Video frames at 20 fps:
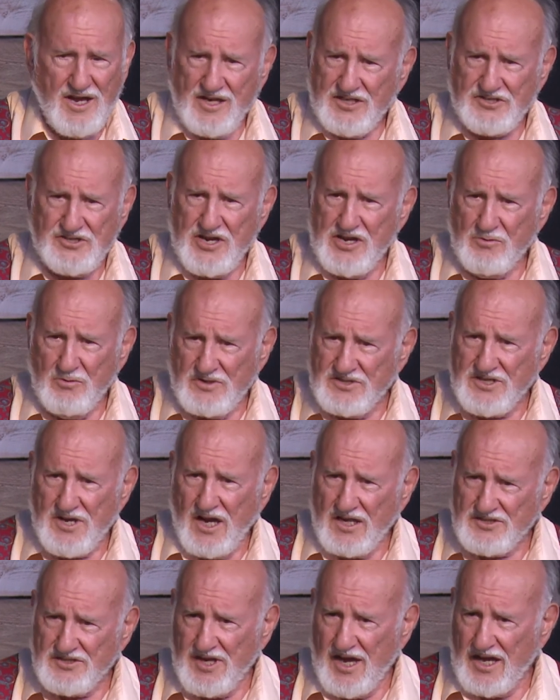She was
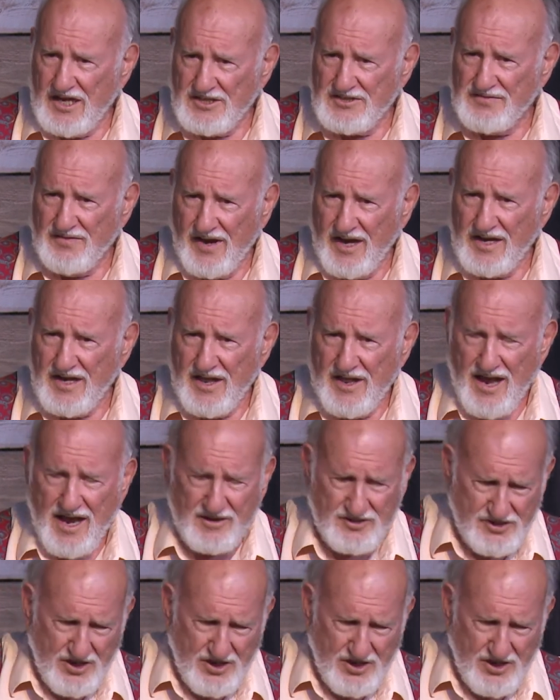not satisfied to that.